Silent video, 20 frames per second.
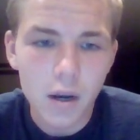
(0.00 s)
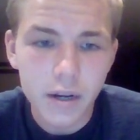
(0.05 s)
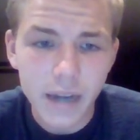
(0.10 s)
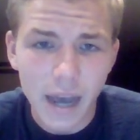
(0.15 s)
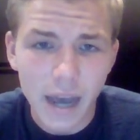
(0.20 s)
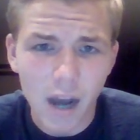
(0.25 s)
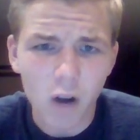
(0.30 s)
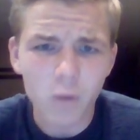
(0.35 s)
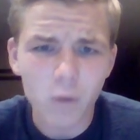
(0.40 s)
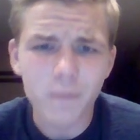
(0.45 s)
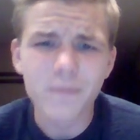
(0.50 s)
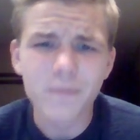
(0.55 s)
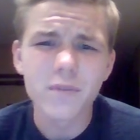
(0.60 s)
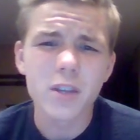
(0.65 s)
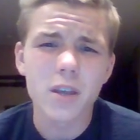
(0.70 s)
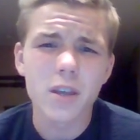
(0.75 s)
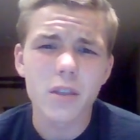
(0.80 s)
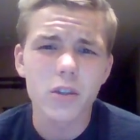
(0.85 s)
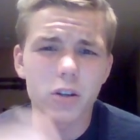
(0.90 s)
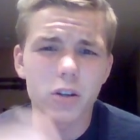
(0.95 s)
Now,
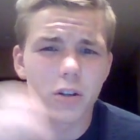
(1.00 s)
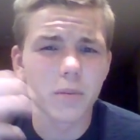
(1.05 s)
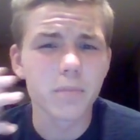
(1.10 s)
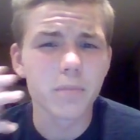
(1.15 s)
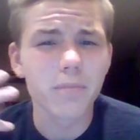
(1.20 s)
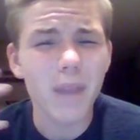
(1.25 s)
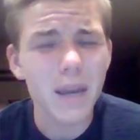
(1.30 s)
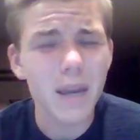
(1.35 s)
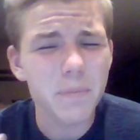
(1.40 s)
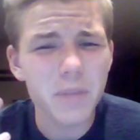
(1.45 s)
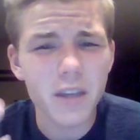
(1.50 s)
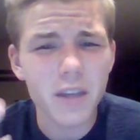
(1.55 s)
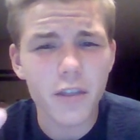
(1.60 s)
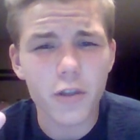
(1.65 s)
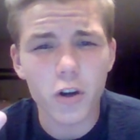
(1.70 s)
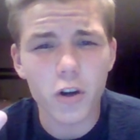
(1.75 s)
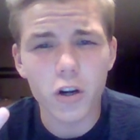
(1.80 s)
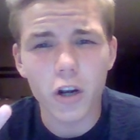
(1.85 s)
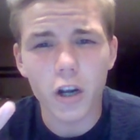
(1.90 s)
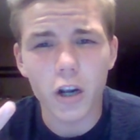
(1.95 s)
there might be a
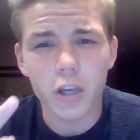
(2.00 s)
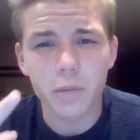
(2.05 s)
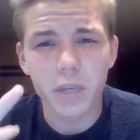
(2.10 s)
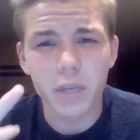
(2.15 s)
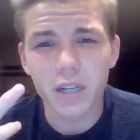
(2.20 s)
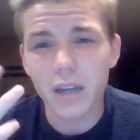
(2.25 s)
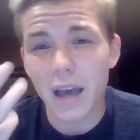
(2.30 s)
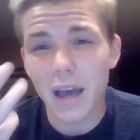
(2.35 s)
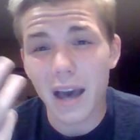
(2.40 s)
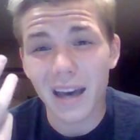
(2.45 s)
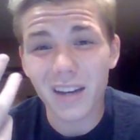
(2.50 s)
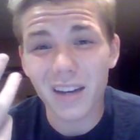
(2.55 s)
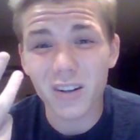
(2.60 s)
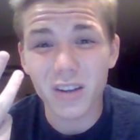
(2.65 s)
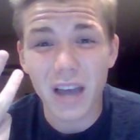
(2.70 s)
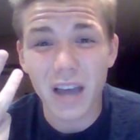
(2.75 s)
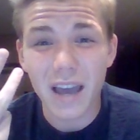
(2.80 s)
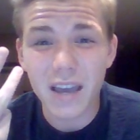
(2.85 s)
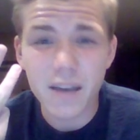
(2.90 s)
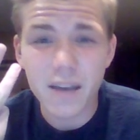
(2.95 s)
third argument.
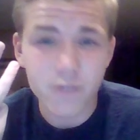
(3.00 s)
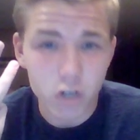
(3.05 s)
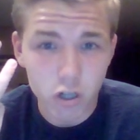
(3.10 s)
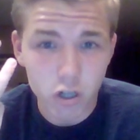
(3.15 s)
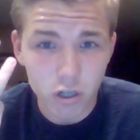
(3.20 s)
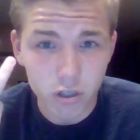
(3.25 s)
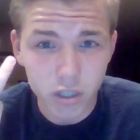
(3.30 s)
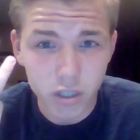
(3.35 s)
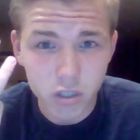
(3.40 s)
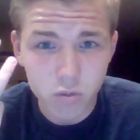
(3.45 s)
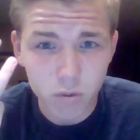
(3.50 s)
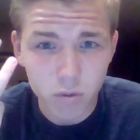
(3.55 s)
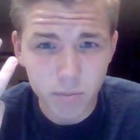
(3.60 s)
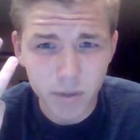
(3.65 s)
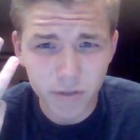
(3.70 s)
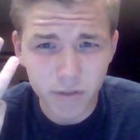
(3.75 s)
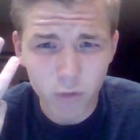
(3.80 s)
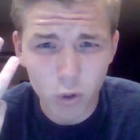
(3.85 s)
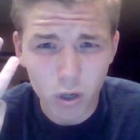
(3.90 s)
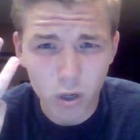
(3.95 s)
I haven't heard this one
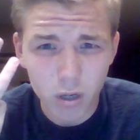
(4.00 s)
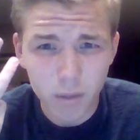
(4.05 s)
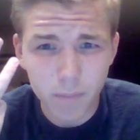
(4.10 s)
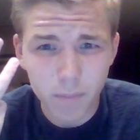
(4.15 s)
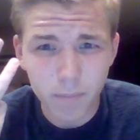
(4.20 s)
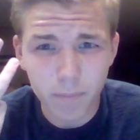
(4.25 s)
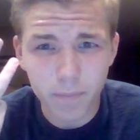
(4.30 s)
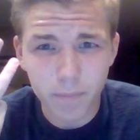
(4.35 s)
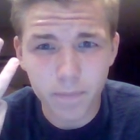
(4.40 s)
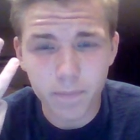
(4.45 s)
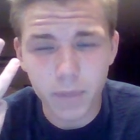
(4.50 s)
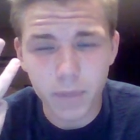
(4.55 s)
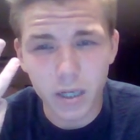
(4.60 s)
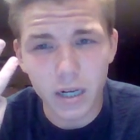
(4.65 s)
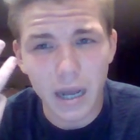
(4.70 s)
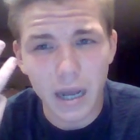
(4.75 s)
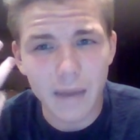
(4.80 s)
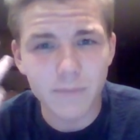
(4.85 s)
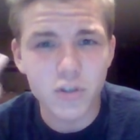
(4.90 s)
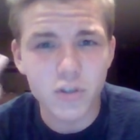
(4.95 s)
before,
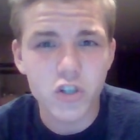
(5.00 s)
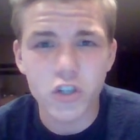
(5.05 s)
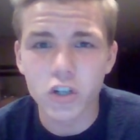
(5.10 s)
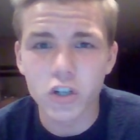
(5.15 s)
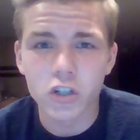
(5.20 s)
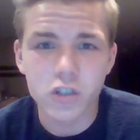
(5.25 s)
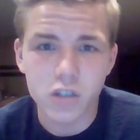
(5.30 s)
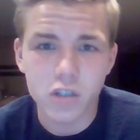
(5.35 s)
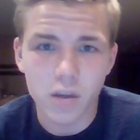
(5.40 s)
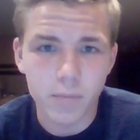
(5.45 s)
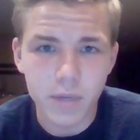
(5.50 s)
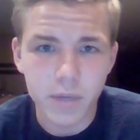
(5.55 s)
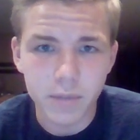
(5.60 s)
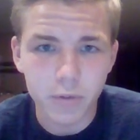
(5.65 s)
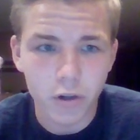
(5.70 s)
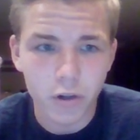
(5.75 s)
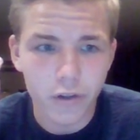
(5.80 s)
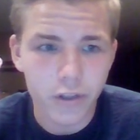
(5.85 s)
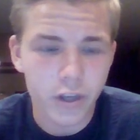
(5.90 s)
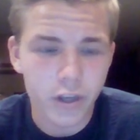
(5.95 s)
but I'm sure some
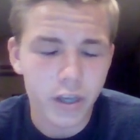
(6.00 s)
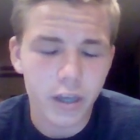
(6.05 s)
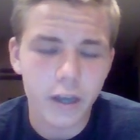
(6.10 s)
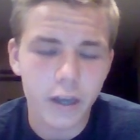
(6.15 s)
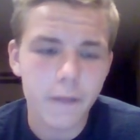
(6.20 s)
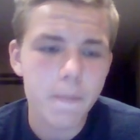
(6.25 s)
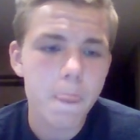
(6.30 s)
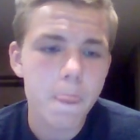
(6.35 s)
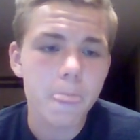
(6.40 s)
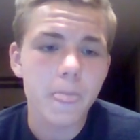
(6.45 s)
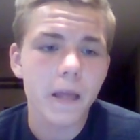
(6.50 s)
people are thinking it.